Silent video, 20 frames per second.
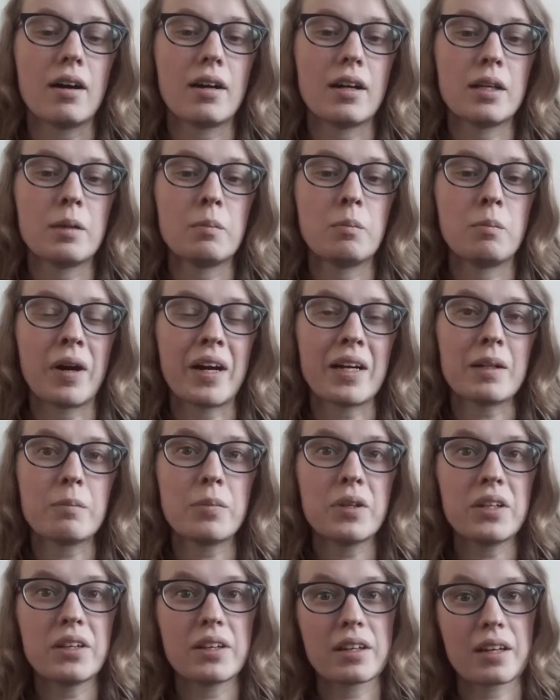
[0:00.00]
it might
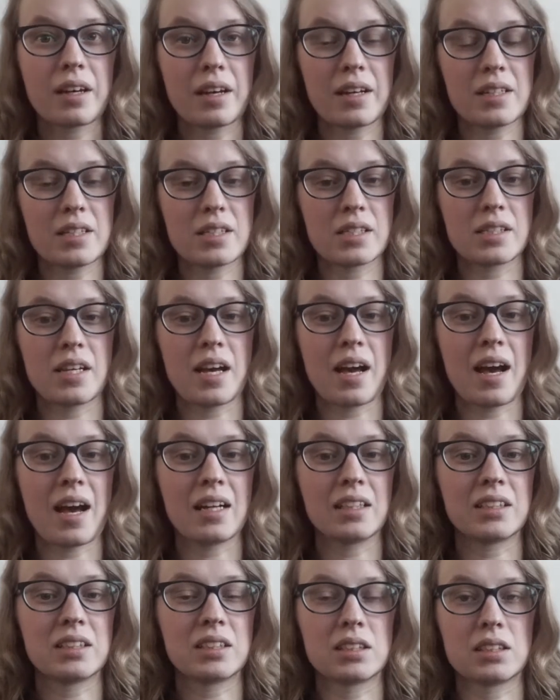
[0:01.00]
be the case
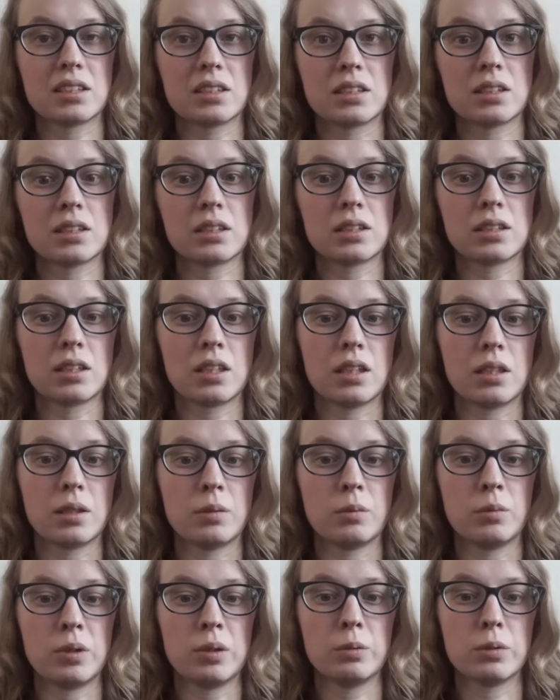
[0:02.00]
that
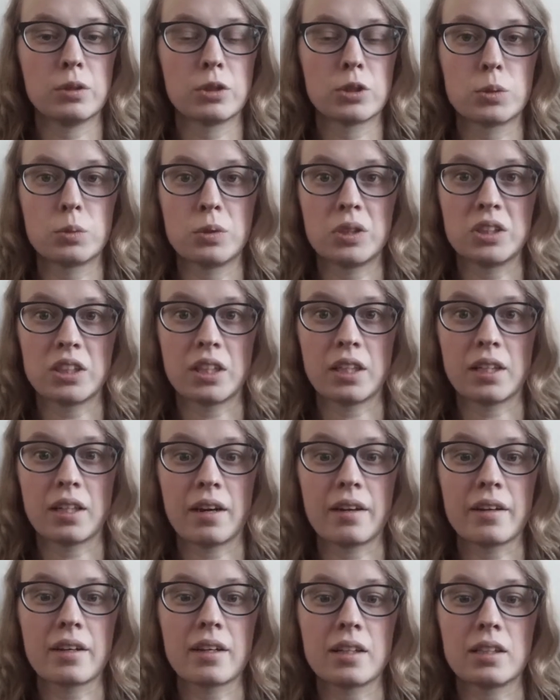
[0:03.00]
we will switch and
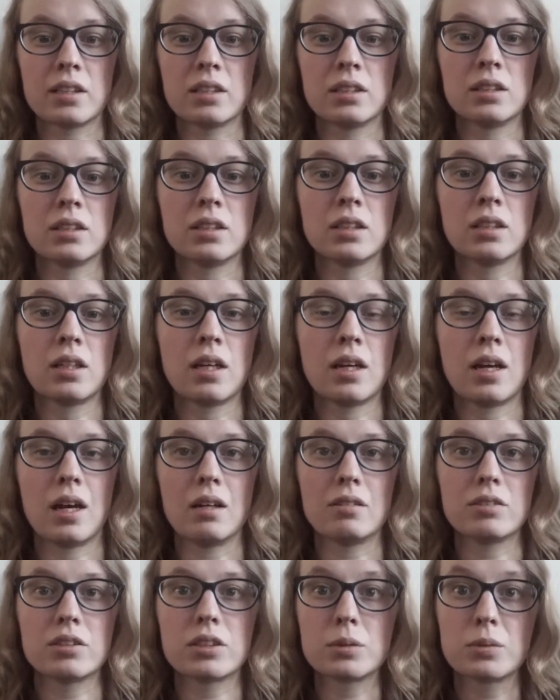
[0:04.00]
I can,
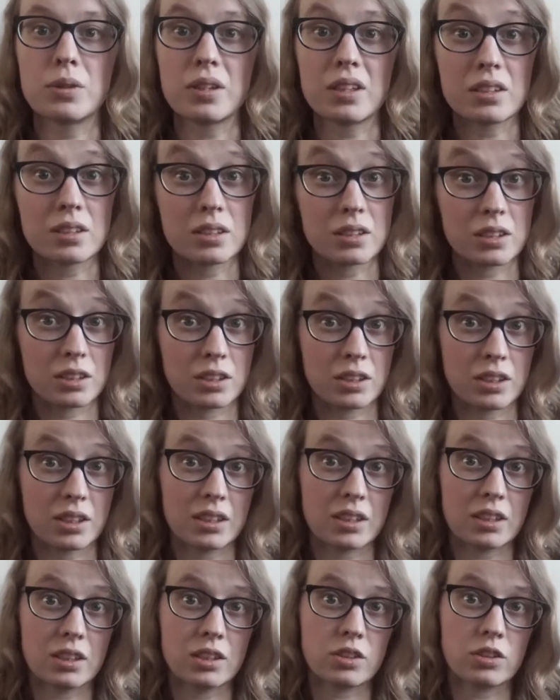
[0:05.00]
after a while,
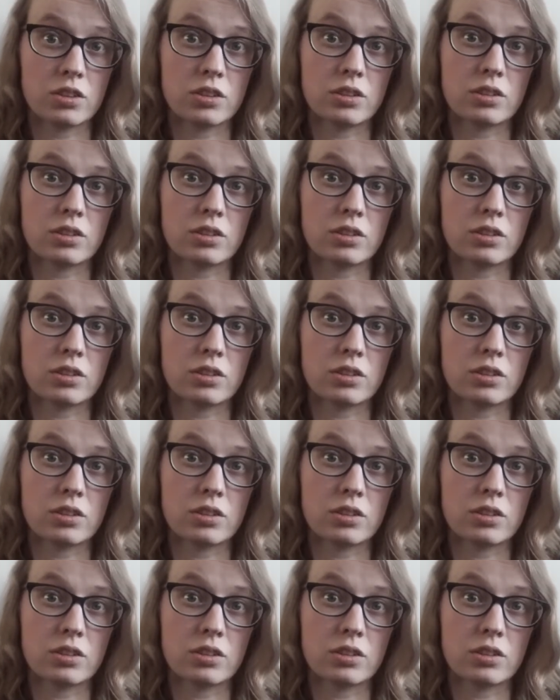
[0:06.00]
see